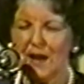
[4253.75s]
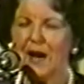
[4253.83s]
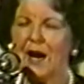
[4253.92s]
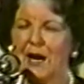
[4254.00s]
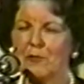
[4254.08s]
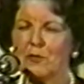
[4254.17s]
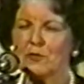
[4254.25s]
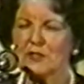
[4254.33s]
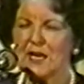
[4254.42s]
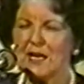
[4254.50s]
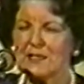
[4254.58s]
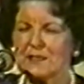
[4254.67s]
I will
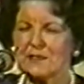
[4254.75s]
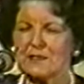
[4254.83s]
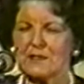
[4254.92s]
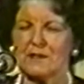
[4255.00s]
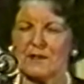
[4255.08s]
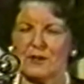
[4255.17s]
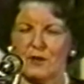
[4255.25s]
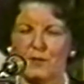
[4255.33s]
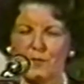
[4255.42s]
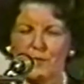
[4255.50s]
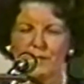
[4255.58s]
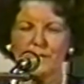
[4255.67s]
test
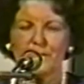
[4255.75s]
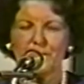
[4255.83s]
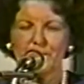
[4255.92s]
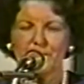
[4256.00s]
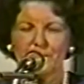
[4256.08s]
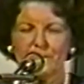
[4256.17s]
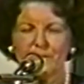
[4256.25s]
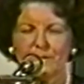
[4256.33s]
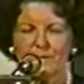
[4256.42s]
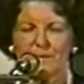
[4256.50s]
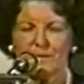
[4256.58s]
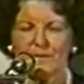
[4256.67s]
you
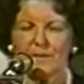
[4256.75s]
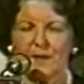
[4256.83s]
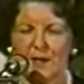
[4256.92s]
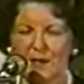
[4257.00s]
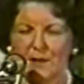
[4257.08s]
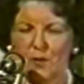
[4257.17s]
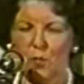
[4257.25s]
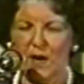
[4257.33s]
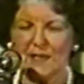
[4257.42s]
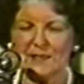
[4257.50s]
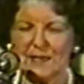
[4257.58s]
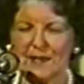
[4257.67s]
in the
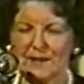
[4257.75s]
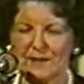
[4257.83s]
waiting